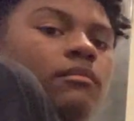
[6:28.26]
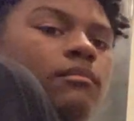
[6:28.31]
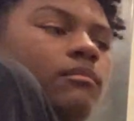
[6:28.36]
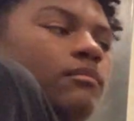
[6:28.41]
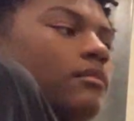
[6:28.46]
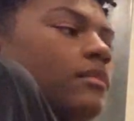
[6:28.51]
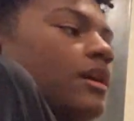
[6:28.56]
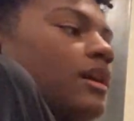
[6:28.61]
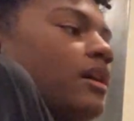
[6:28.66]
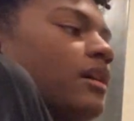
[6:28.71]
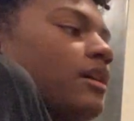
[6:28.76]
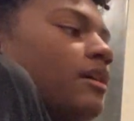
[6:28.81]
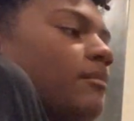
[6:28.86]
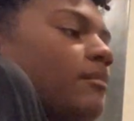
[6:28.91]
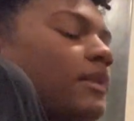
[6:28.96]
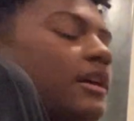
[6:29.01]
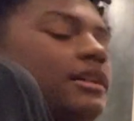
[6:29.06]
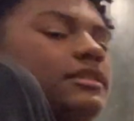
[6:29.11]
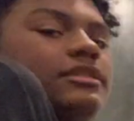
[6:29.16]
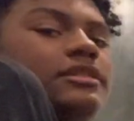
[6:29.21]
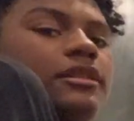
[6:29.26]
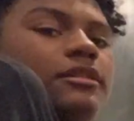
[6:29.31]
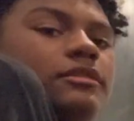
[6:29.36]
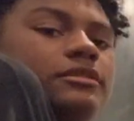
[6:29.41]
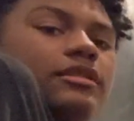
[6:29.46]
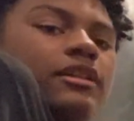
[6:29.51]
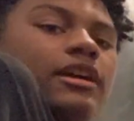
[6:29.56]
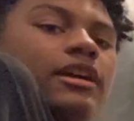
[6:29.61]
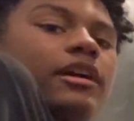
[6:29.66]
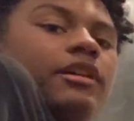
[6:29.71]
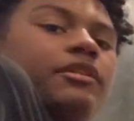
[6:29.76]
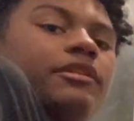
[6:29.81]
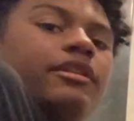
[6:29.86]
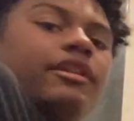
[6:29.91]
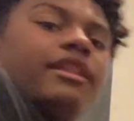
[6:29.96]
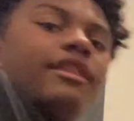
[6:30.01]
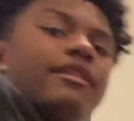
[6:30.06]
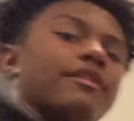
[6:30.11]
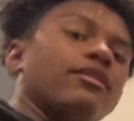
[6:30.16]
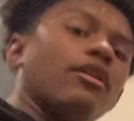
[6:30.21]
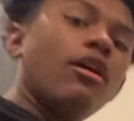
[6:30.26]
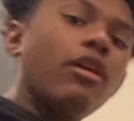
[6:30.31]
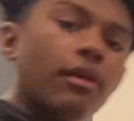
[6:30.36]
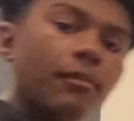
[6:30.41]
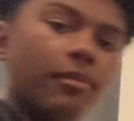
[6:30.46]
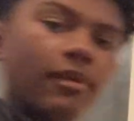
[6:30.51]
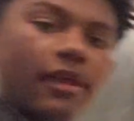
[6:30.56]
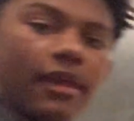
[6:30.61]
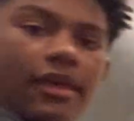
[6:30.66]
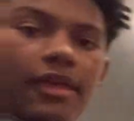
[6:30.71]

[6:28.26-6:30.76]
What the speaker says: my toes like underneath his armpit.